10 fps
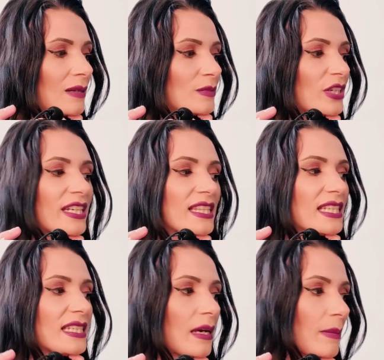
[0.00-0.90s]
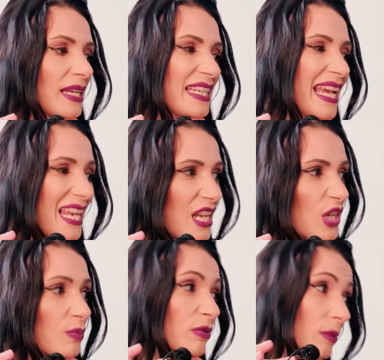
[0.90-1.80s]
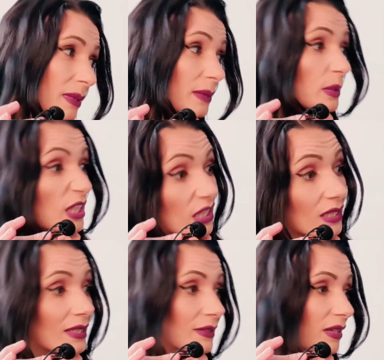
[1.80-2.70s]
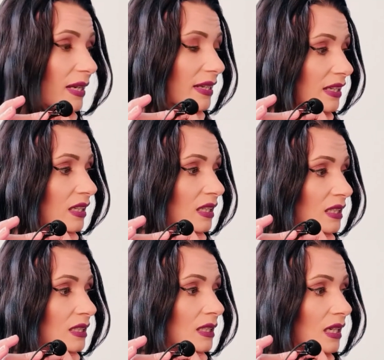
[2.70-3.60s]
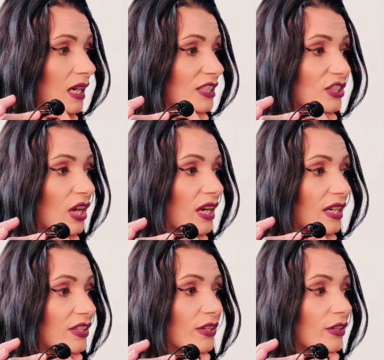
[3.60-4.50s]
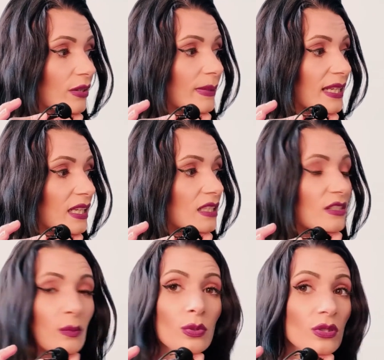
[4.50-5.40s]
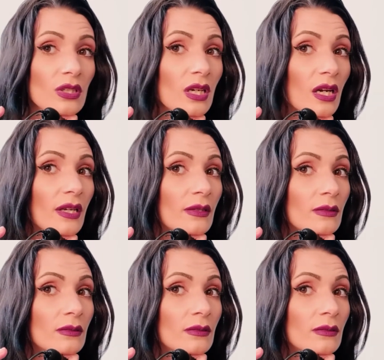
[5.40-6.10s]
I'm trying to think now, I'm like, yellow probably would go. Like, I don't know many colours that wouldn't go.